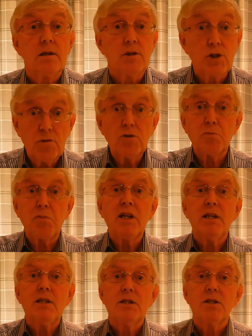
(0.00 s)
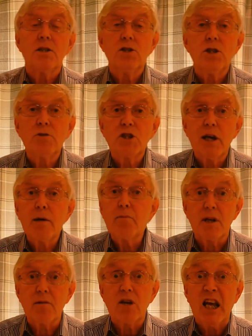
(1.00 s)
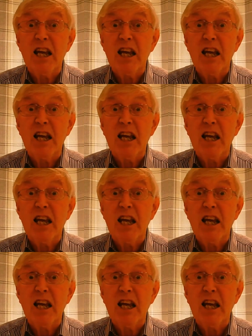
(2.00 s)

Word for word: And she was pleased and she was happy.